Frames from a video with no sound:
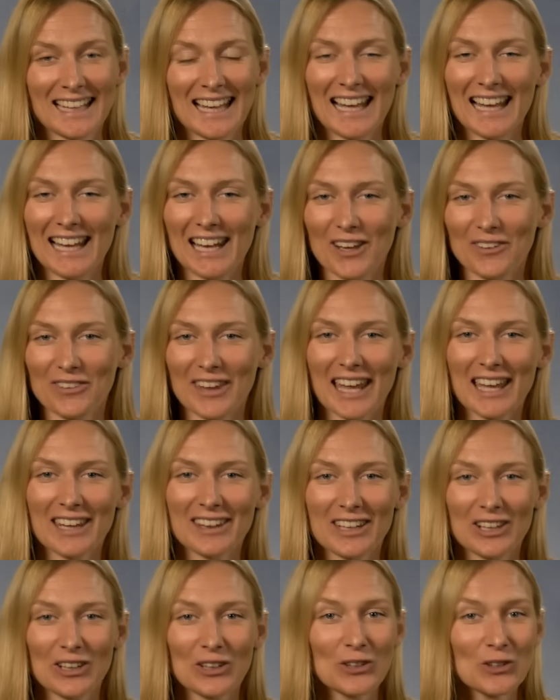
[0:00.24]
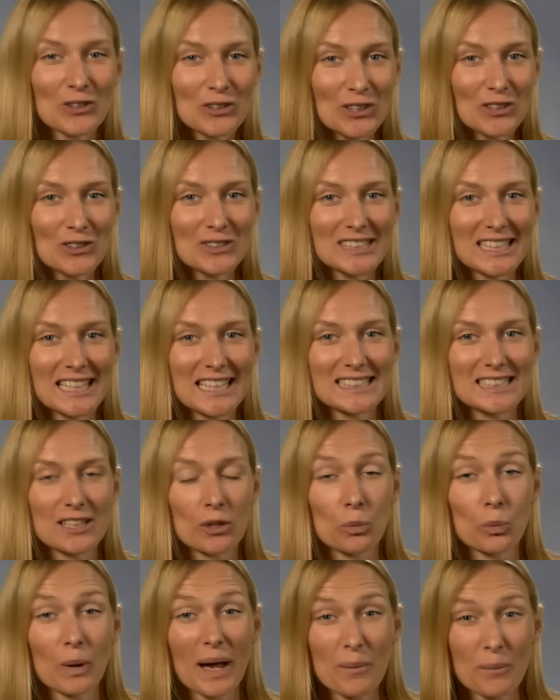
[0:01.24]
Hello there. The good news is
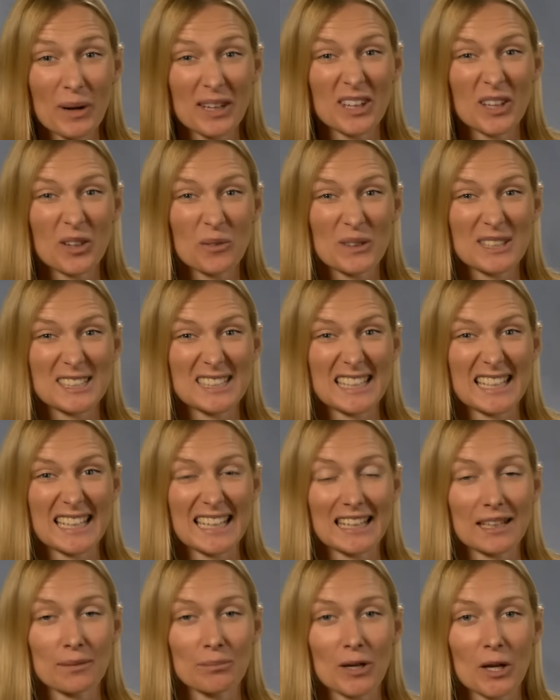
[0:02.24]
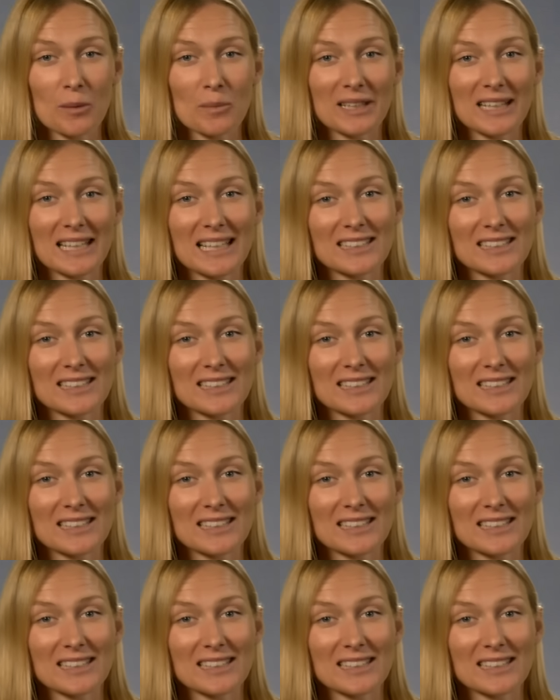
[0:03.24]
the wet weather we're seeing at the moment